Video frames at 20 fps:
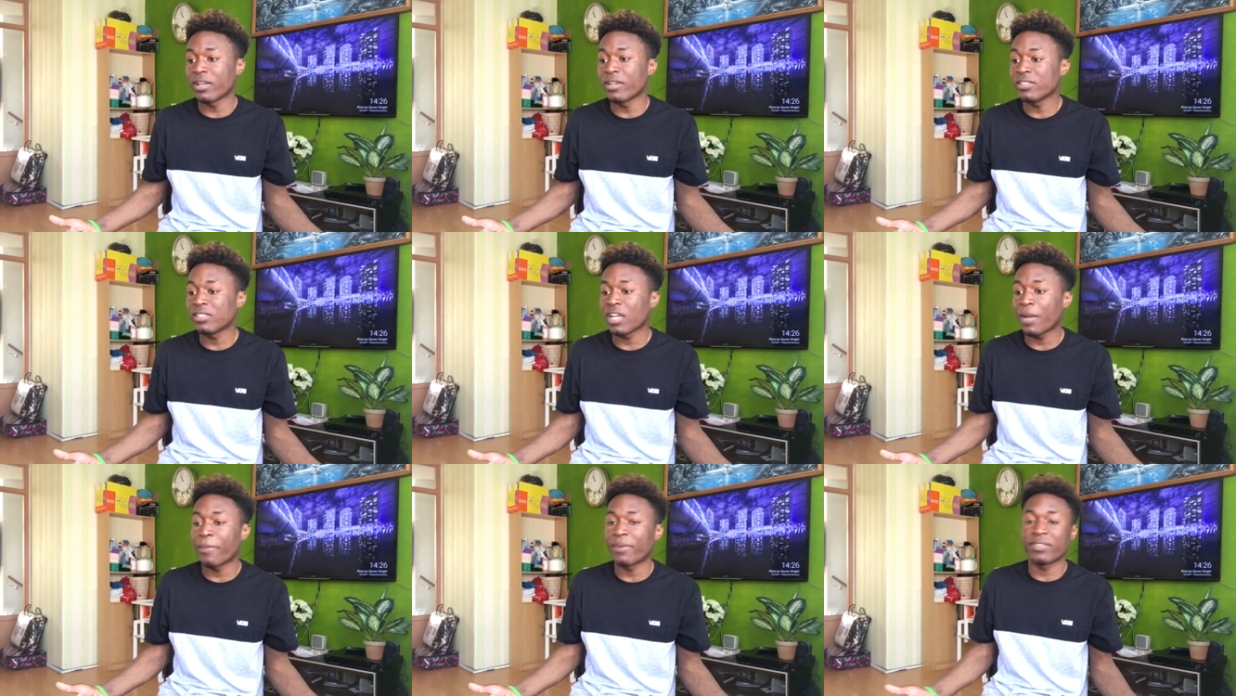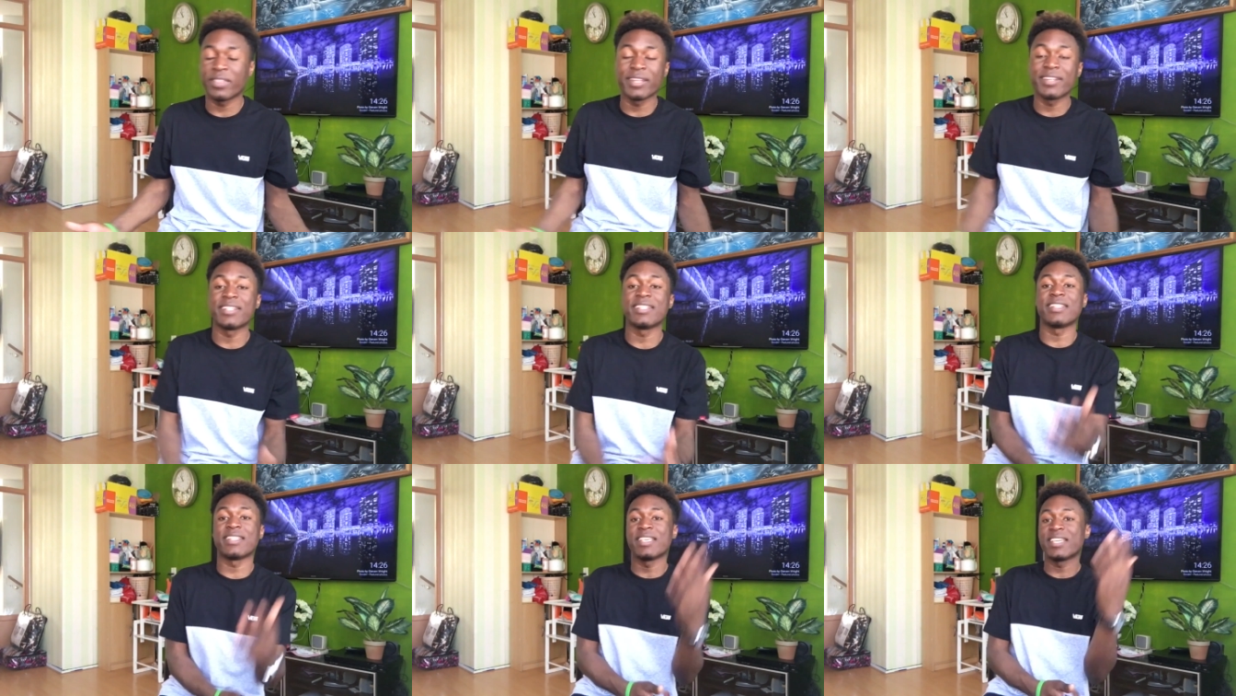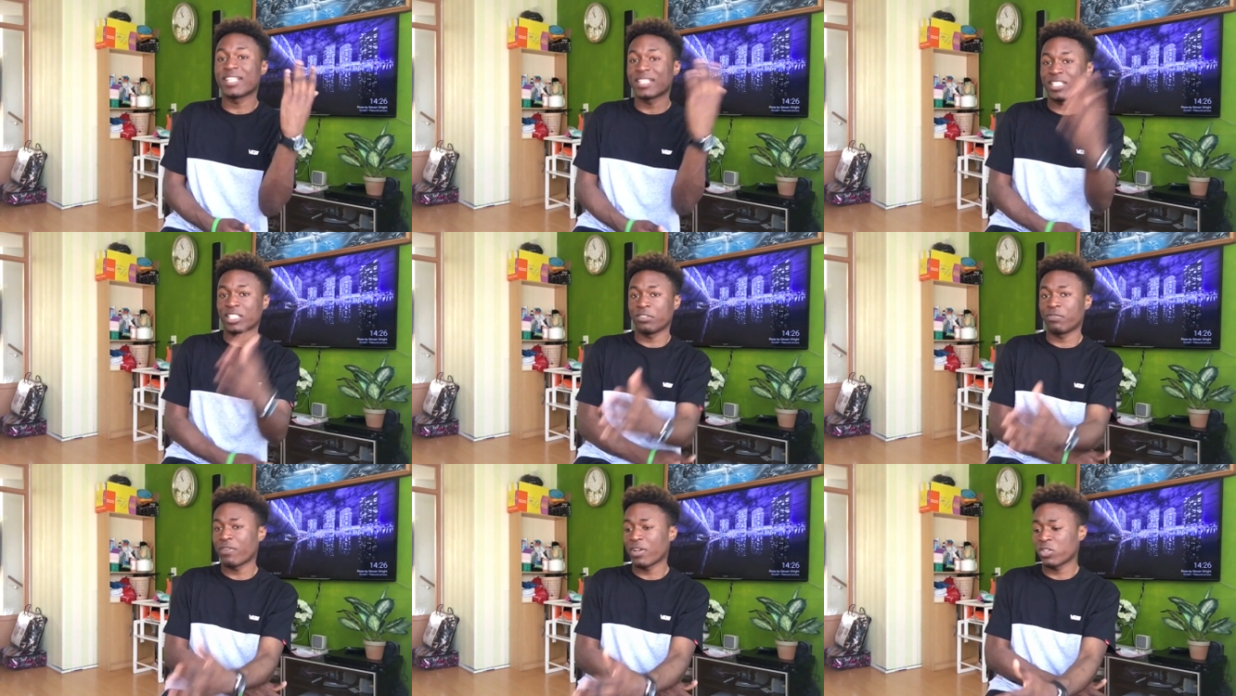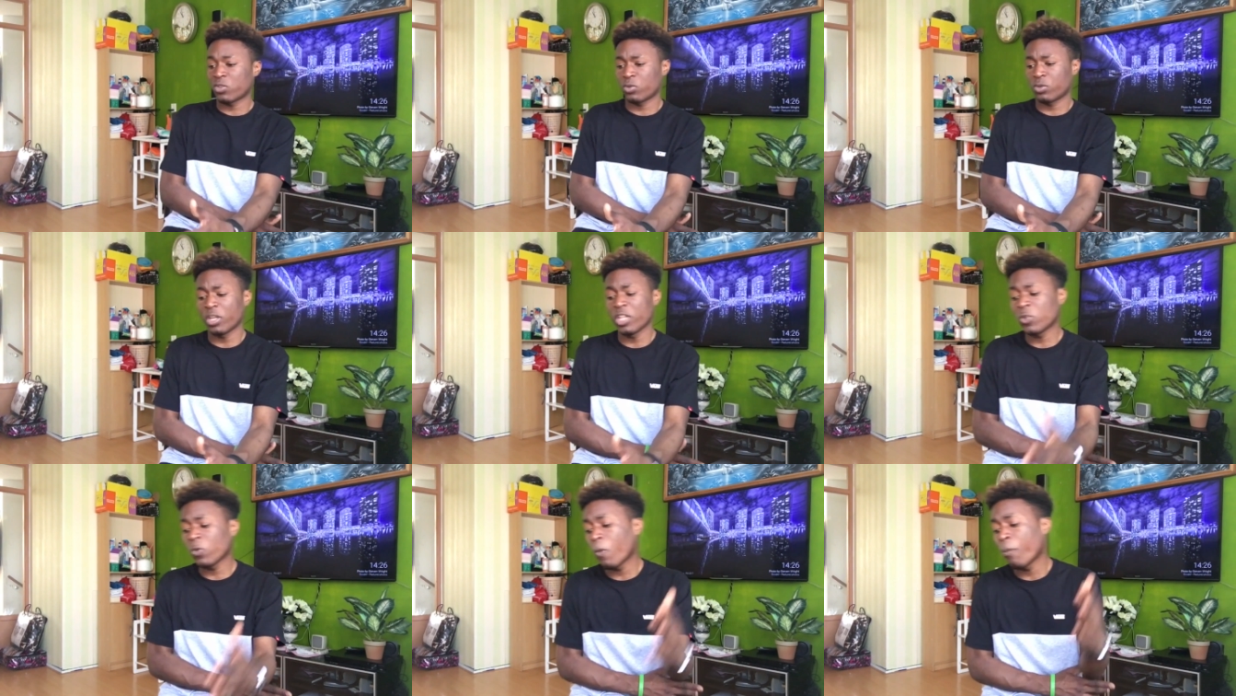danger but then in English version
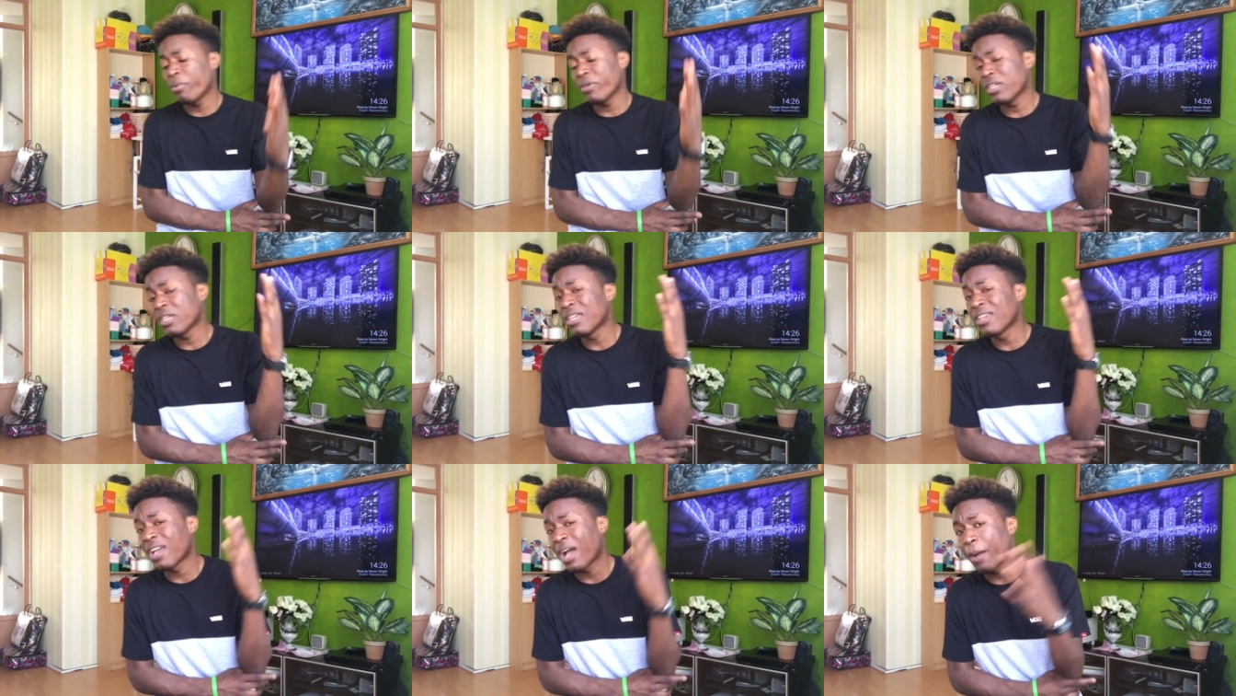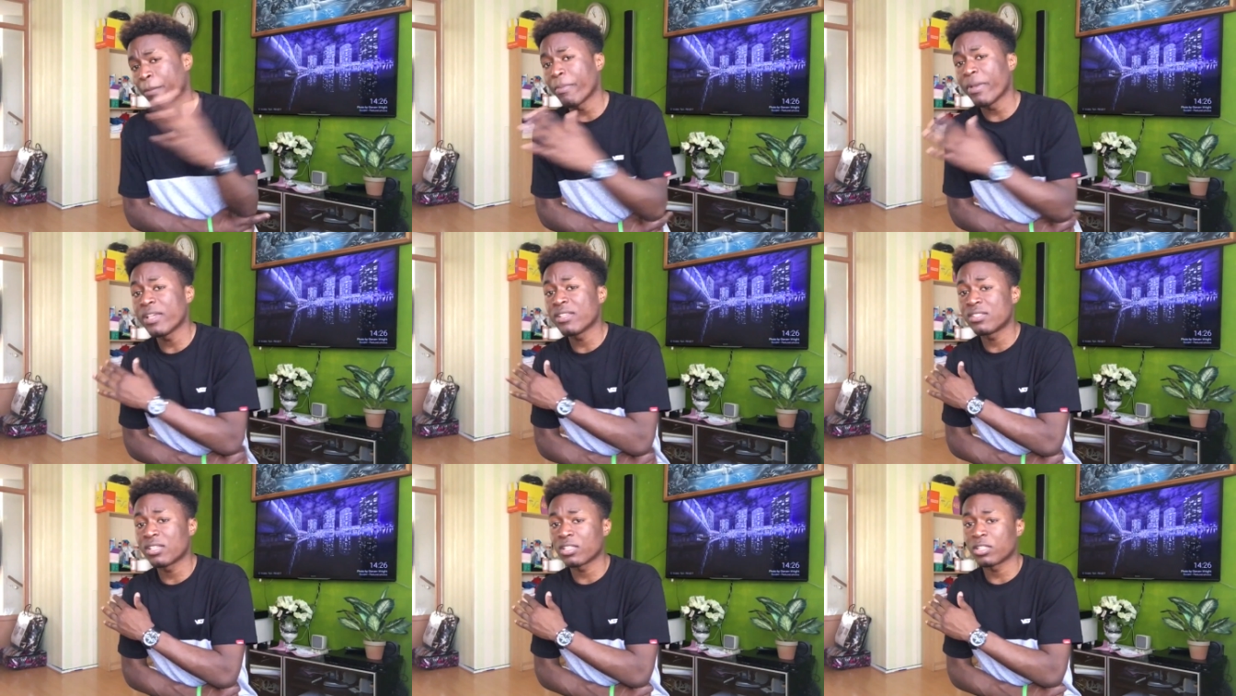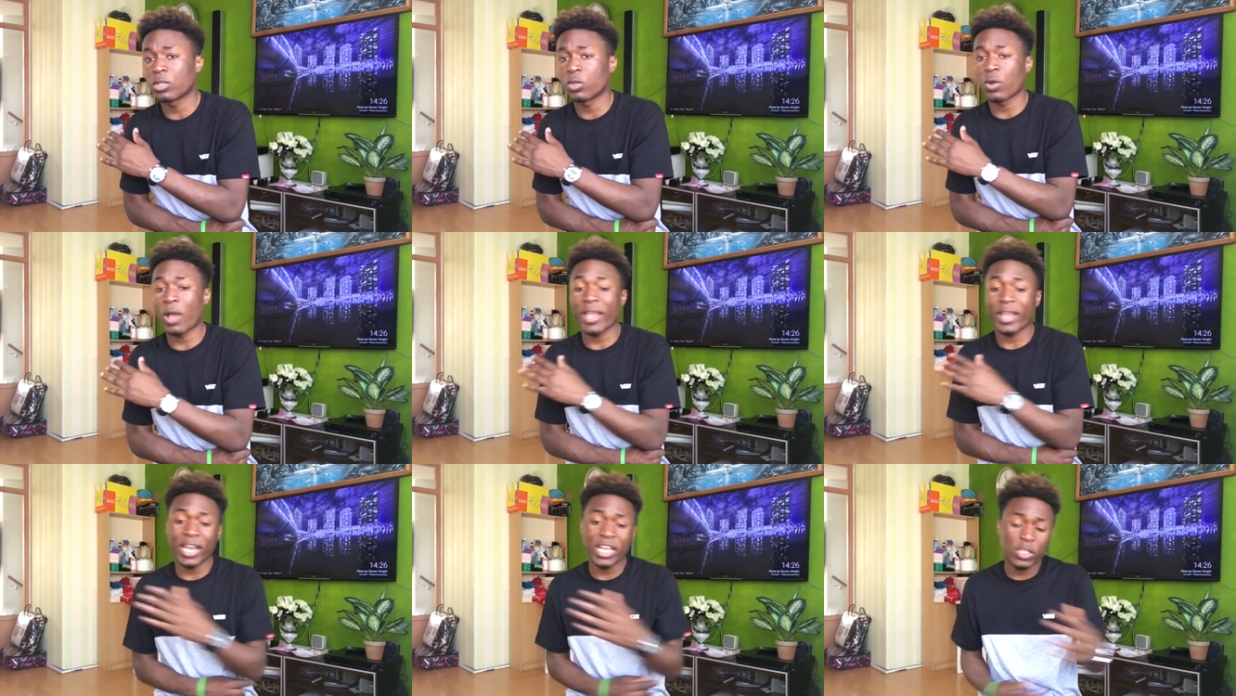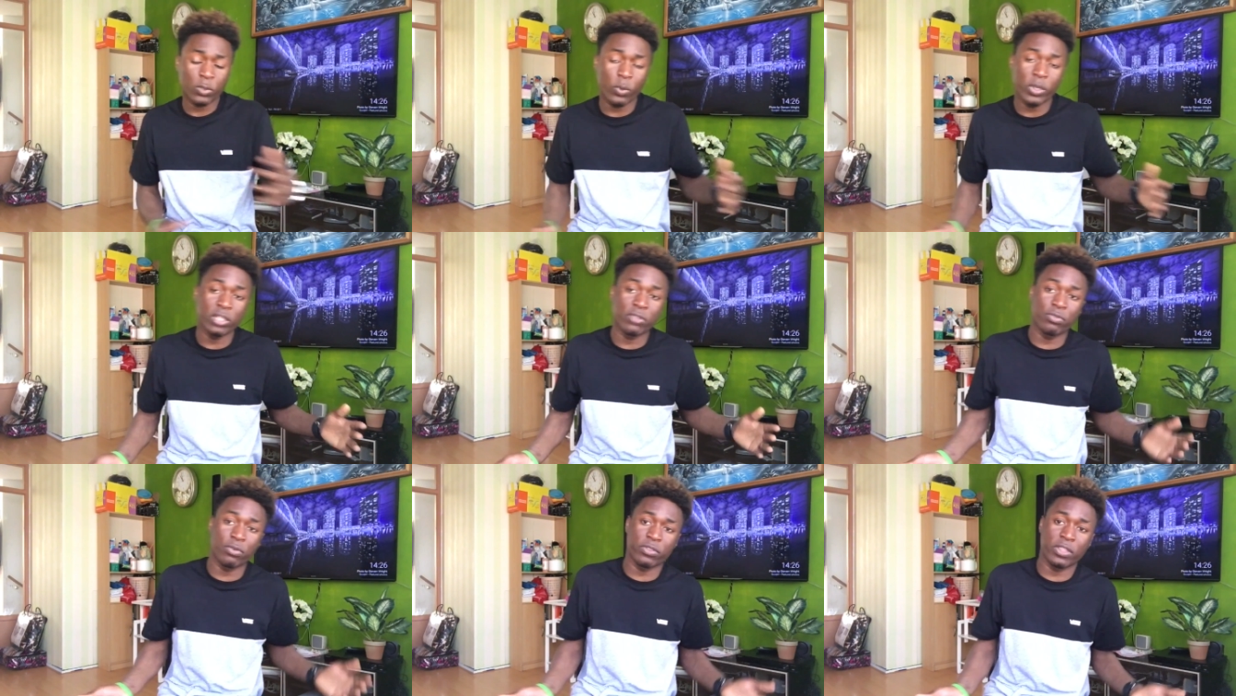it will be amazing though I can't
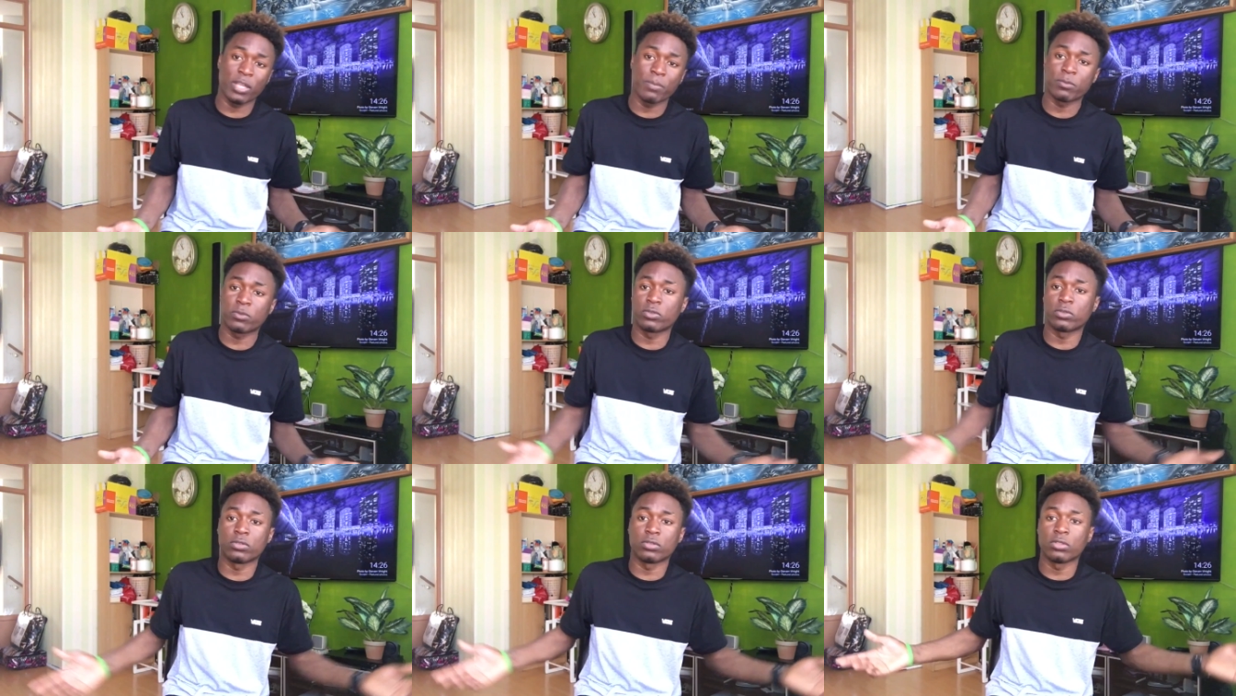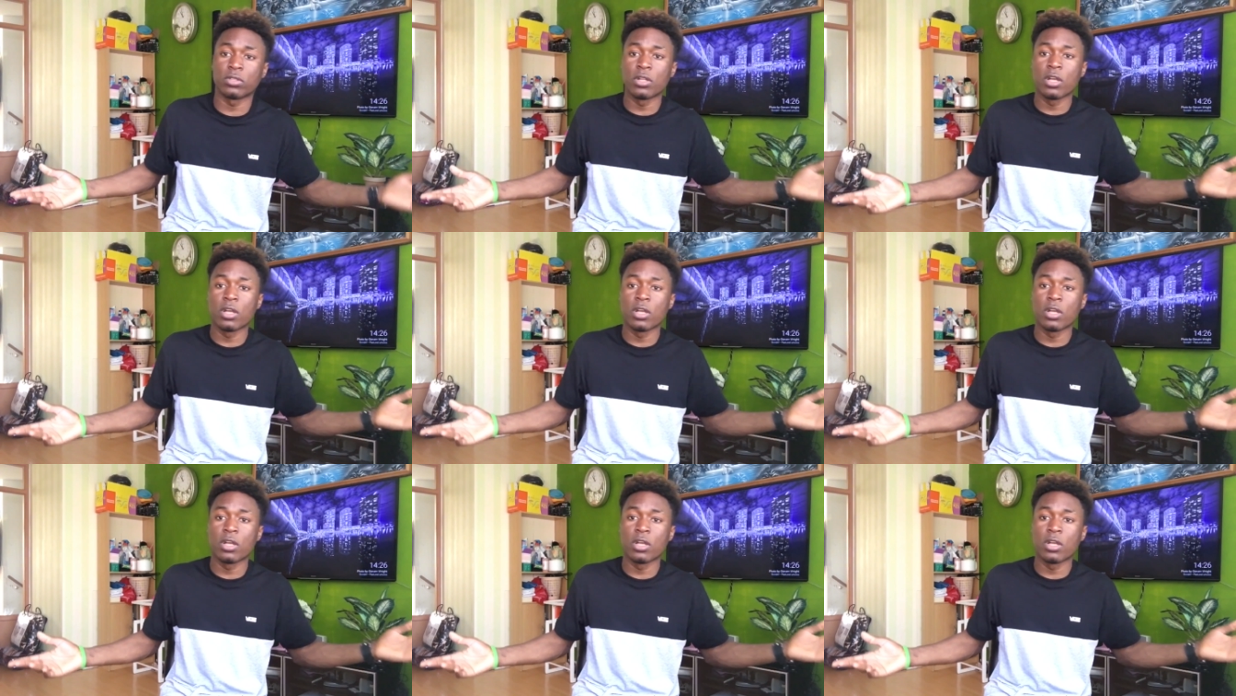wait for them to